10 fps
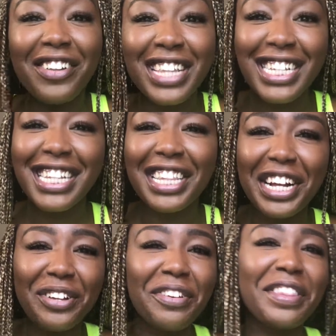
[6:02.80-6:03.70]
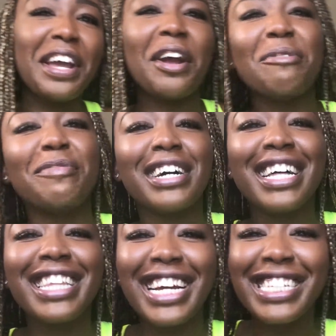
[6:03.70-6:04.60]
know, that's neither here nor there.
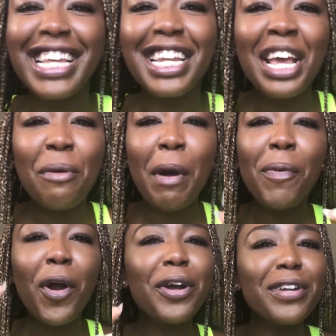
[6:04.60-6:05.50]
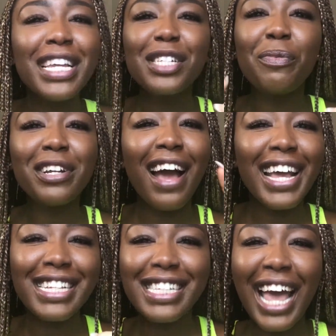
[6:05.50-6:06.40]
But like I said, my priorities were
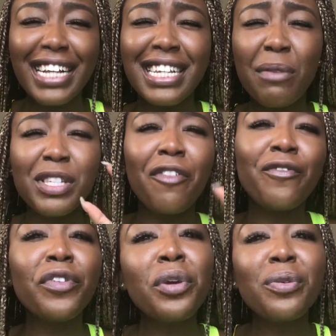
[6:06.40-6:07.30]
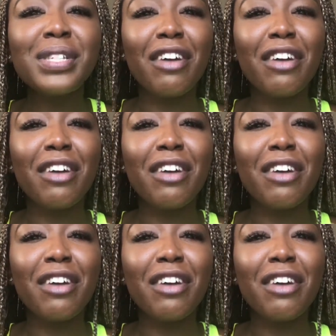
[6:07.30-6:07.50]
not intact, and I was confused.